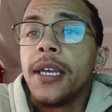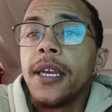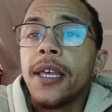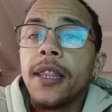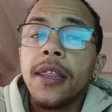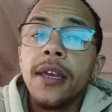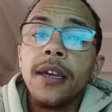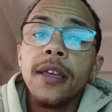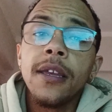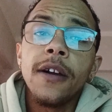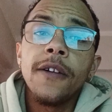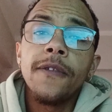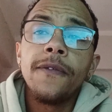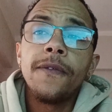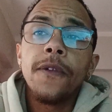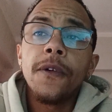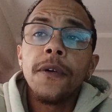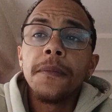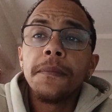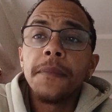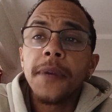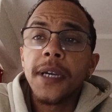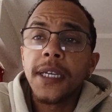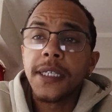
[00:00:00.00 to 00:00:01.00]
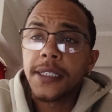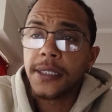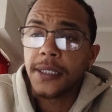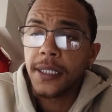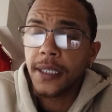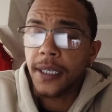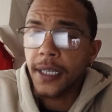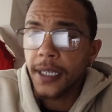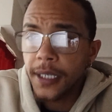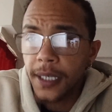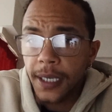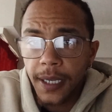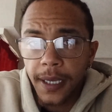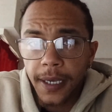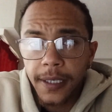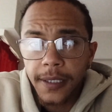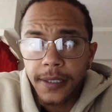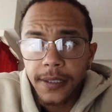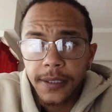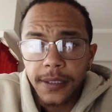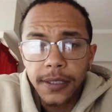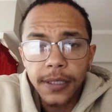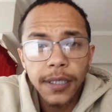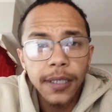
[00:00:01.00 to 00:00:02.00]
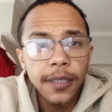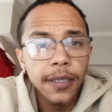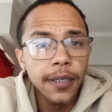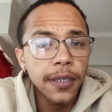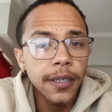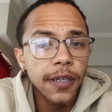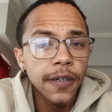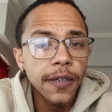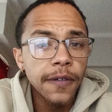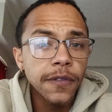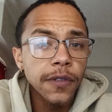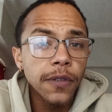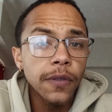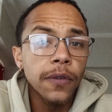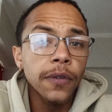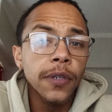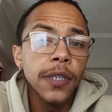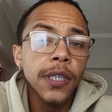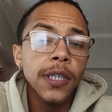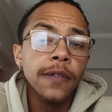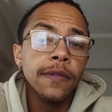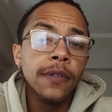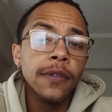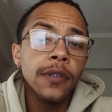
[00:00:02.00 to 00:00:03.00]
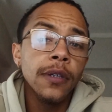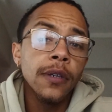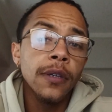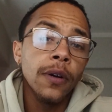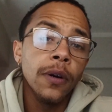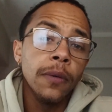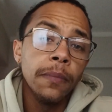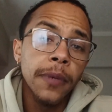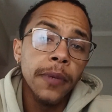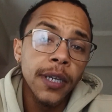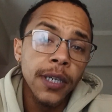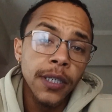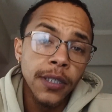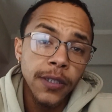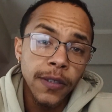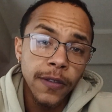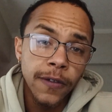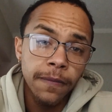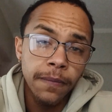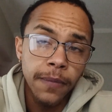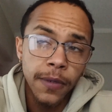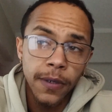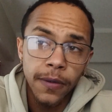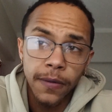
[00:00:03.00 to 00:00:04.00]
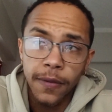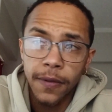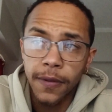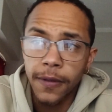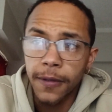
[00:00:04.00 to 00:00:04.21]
They are formed by straight lines, curves, or even a combination of both.